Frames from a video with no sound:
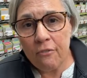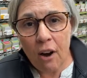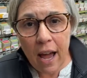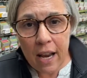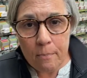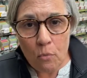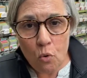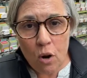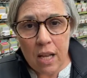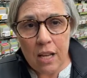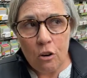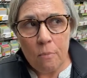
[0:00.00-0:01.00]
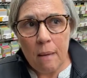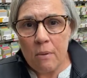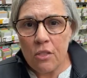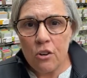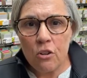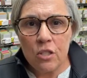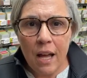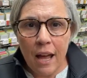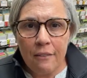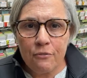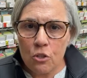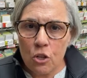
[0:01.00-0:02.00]
Friday morning or maybe Thursday
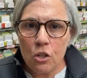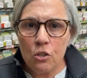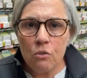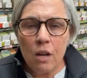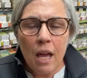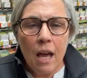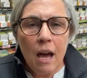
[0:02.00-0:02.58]
afternoon